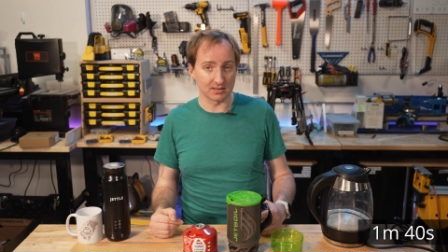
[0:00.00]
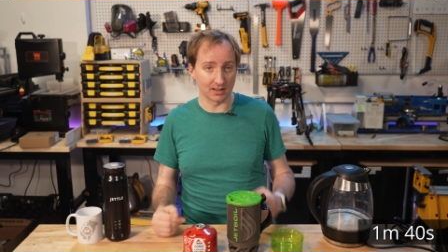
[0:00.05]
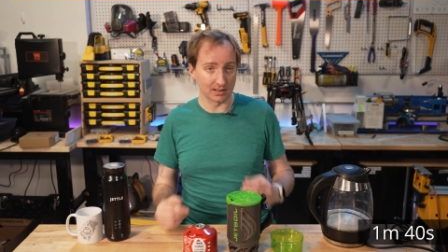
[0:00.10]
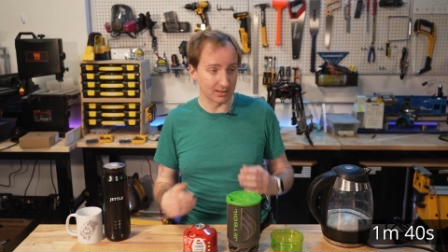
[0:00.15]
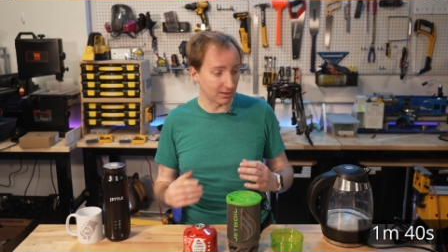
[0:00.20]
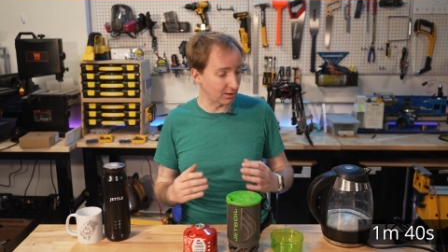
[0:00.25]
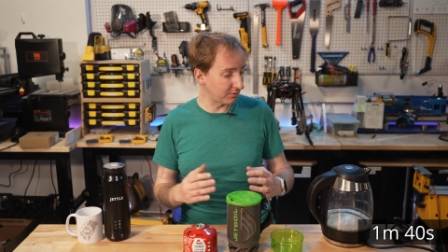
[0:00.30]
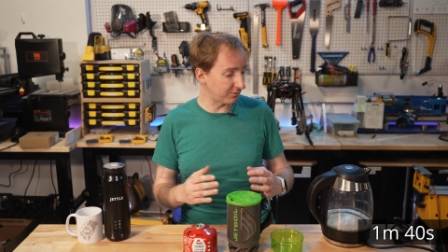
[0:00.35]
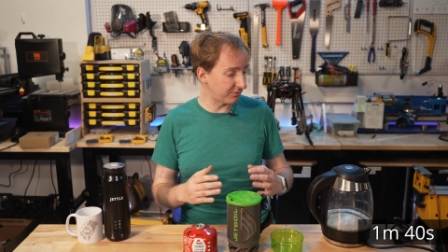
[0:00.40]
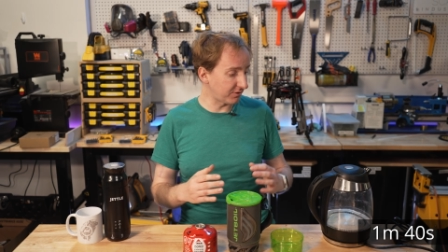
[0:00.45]
a
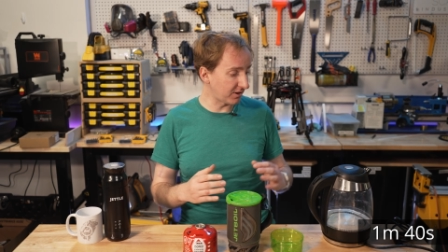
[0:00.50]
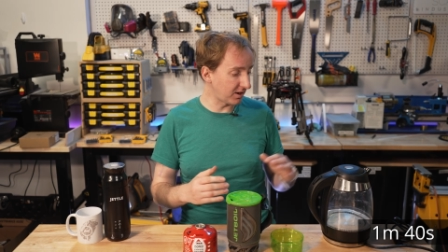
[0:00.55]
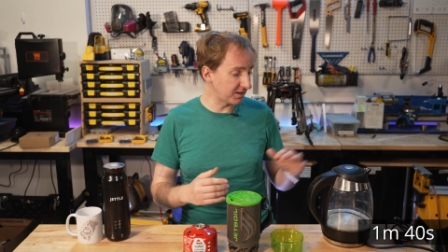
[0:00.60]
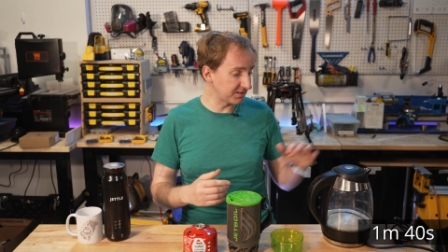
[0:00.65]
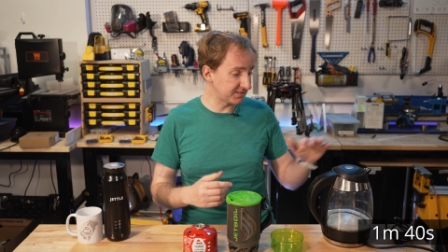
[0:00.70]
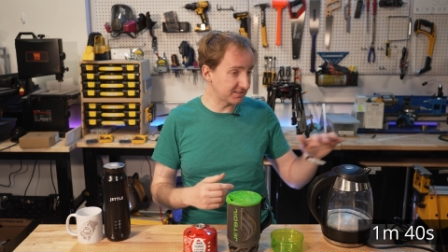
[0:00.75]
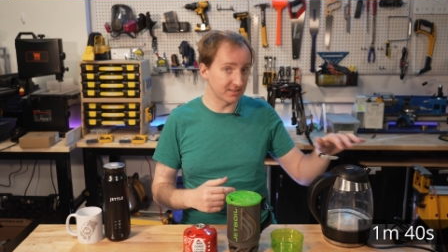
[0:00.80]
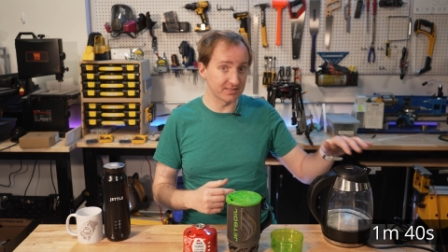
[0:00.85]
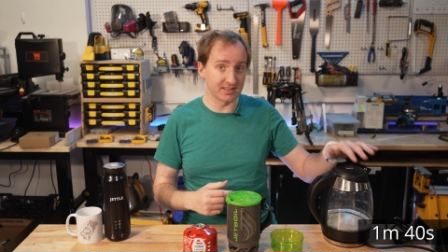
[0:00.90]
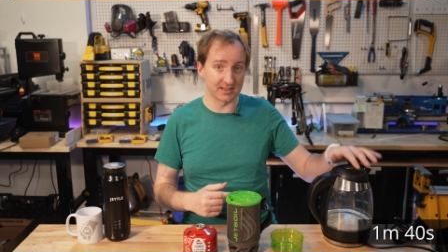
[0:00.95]
lot
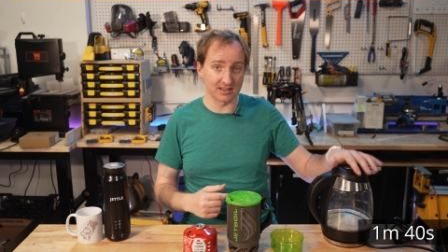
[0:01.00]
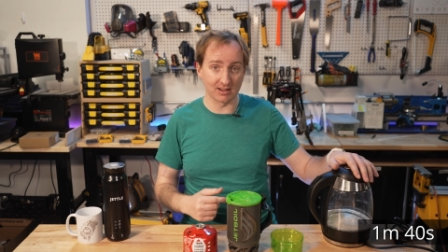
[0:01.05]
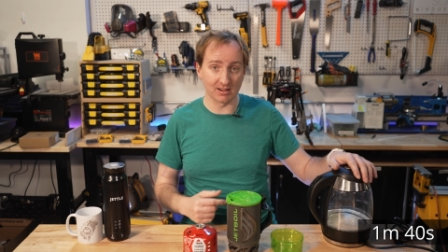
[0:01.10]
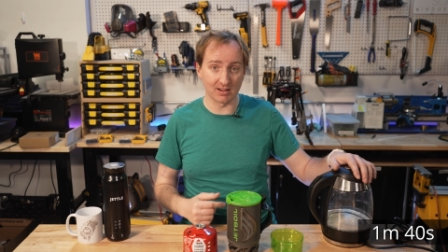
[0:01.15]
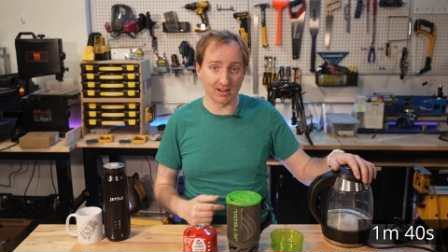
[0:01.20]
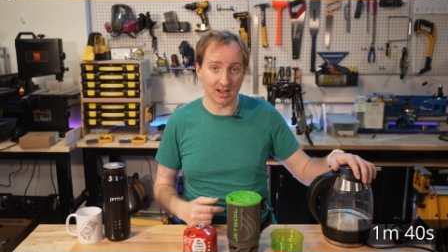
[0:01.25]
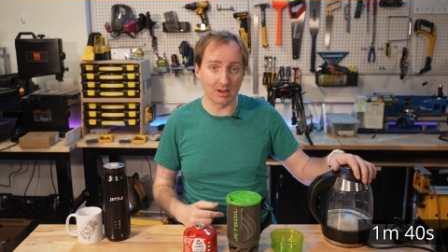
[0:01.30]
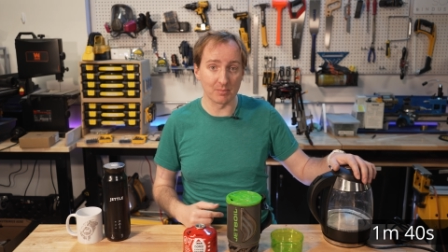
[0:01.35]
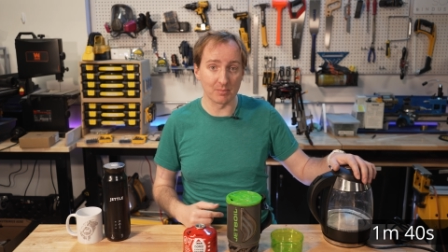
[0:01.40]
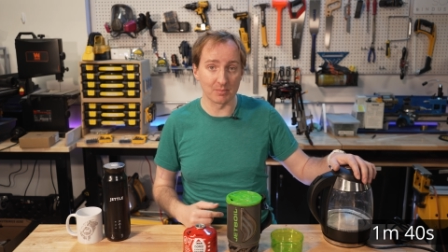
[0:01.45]
faster than our
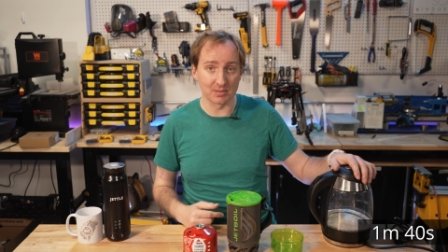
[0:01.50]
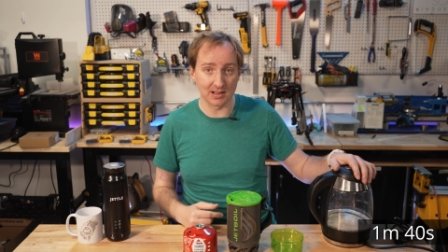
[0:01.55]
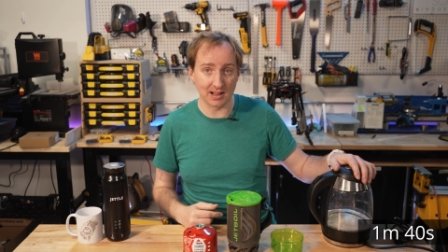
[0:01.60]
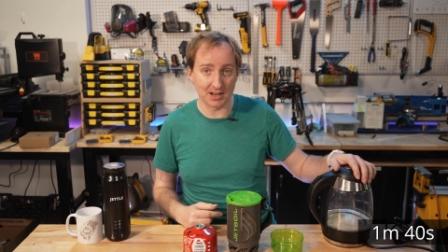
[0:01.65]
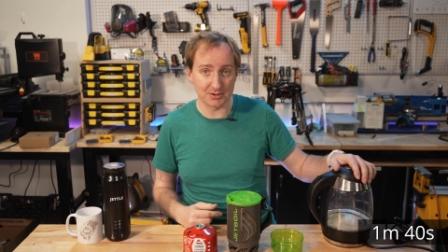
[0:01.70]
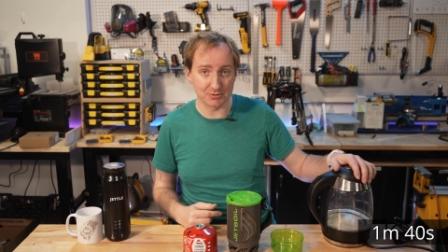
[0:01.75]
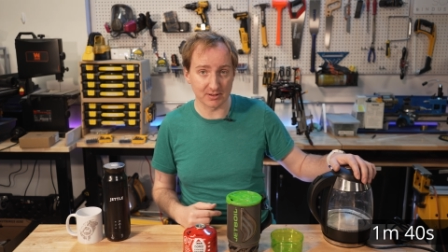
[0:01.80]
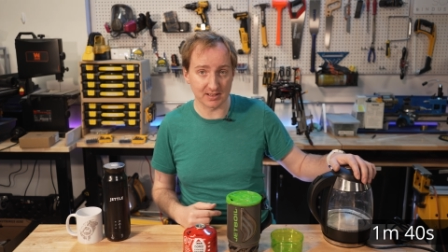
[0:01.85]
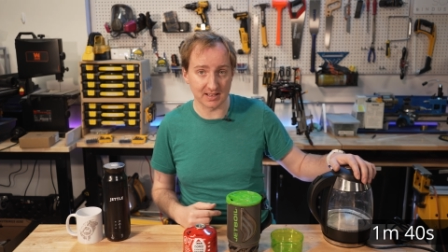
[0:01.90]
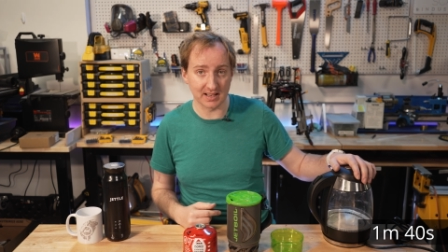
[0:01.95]
humble
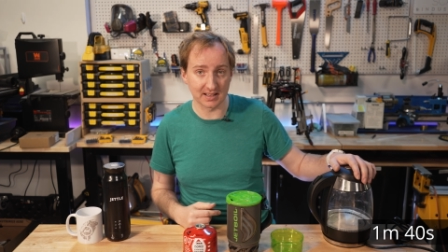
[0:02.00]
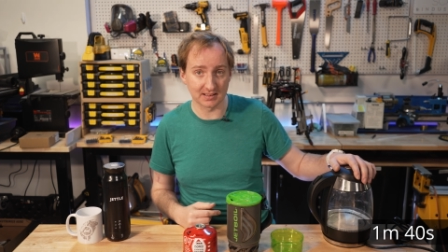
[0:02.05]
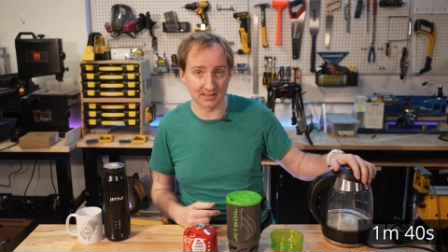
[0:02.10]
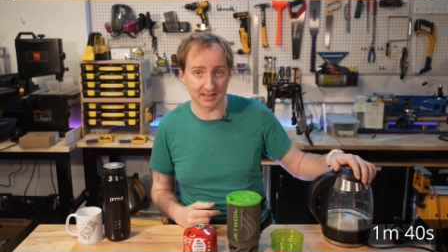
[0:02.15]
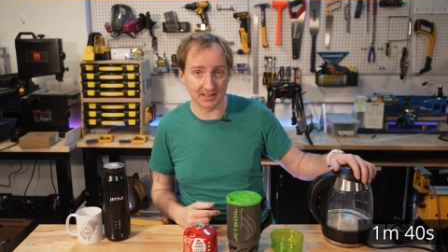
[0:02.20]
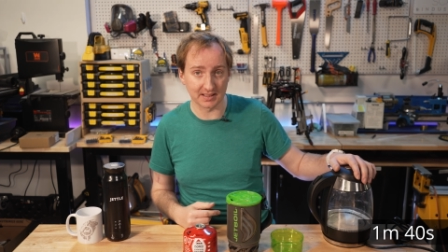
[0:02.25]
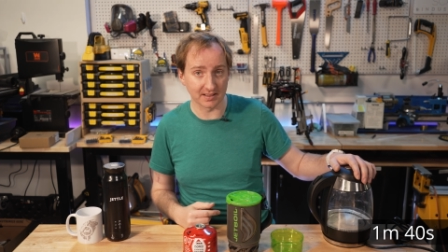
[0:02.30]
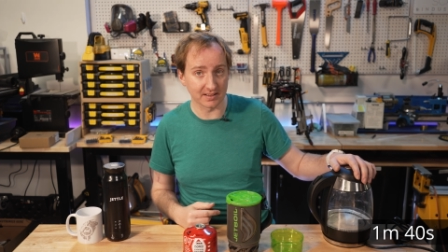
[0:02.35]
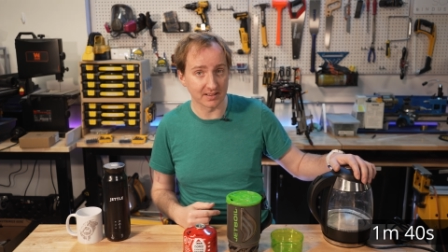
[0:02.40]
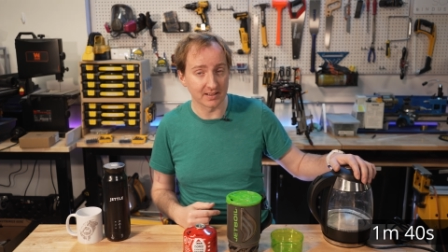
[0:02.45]
electric kettle
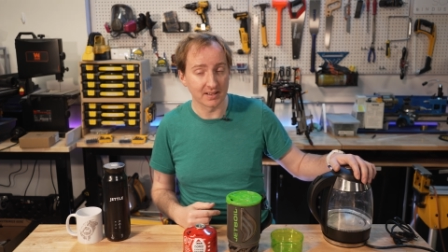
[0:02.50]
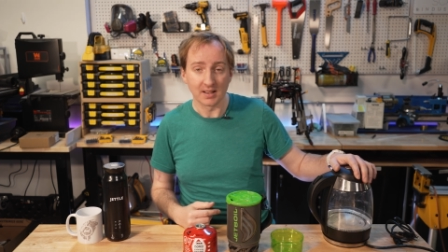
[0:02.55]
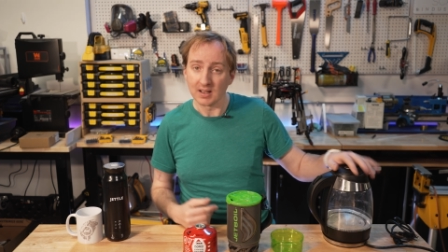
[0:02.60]
here.